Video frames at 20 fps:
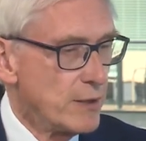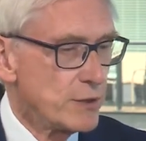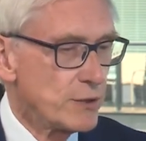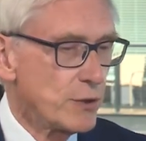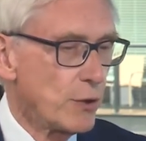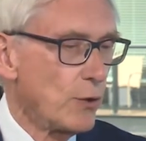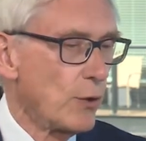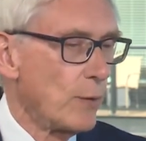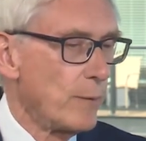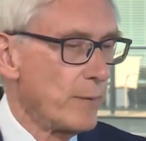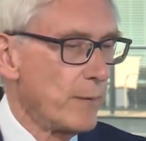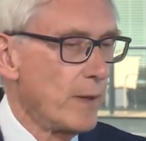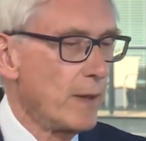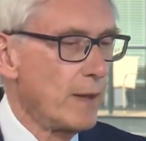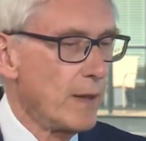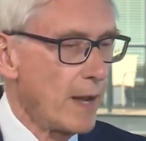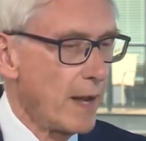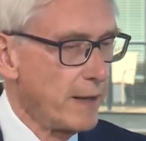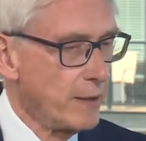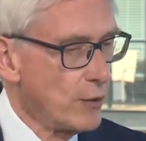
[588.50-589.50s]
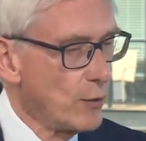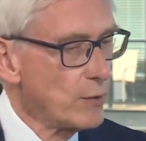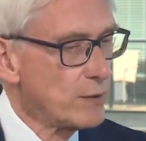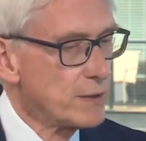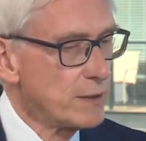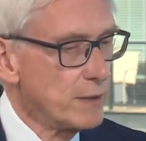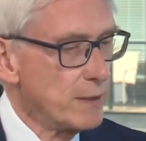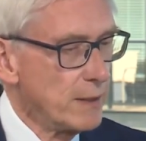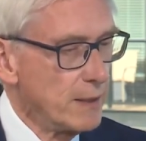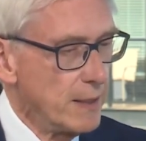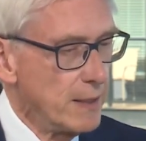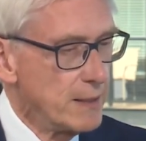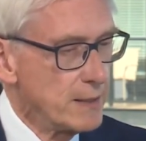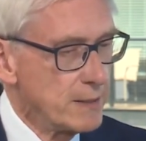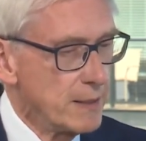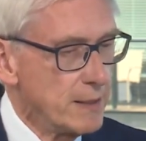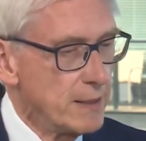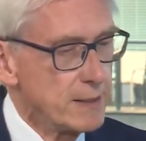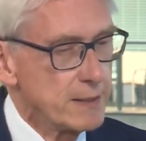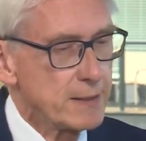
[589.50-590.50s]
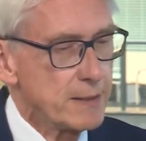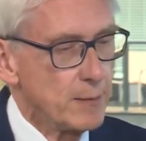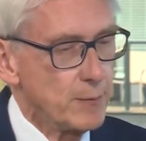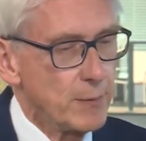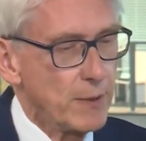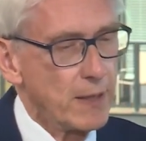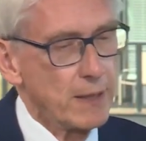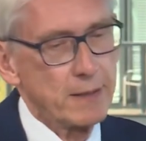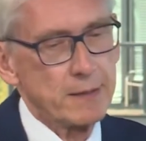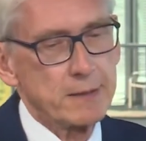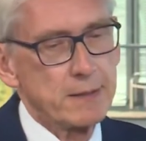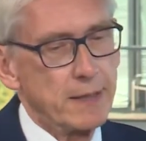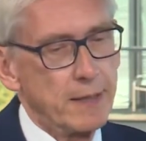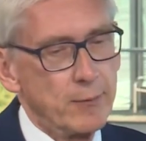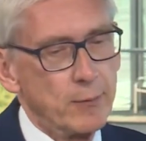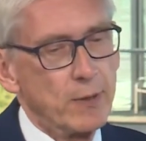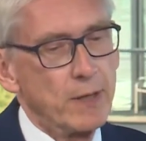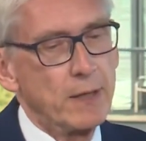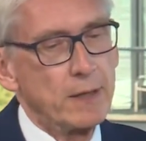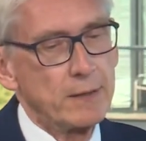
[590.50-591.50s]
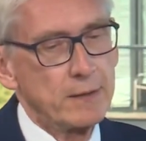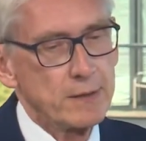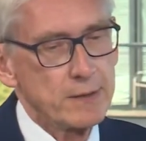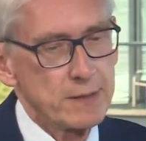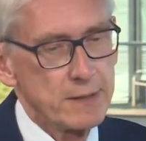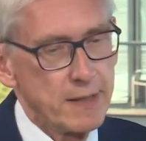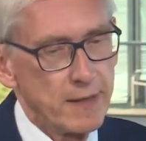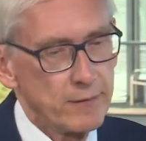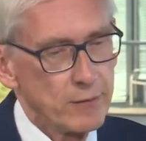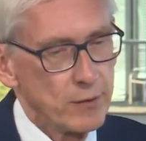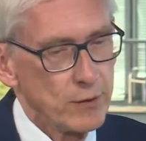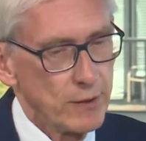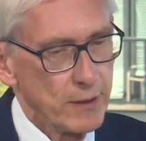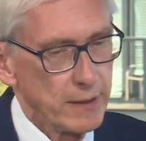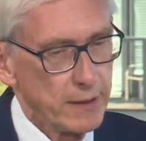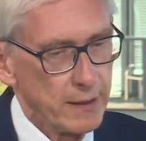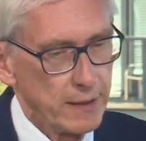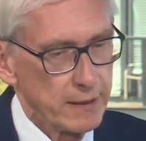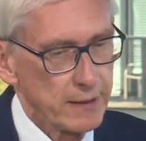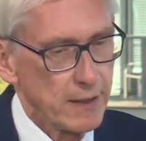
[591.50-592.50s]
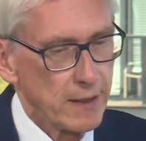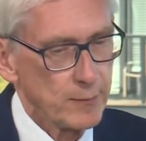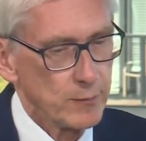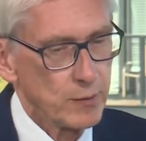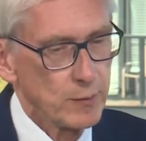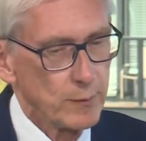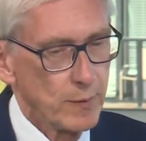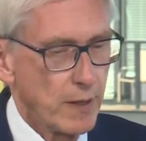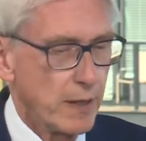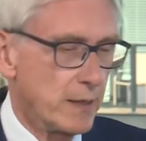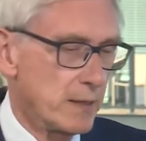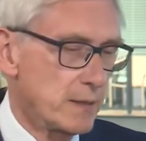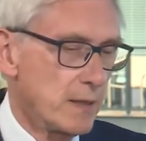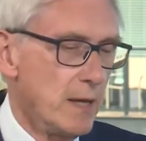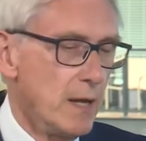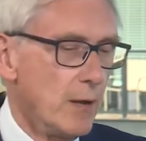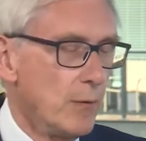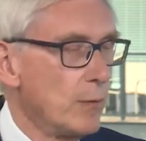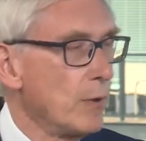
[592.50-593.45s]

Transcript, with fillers: So I know it's easy to sit back and say, well, there's never any compromise.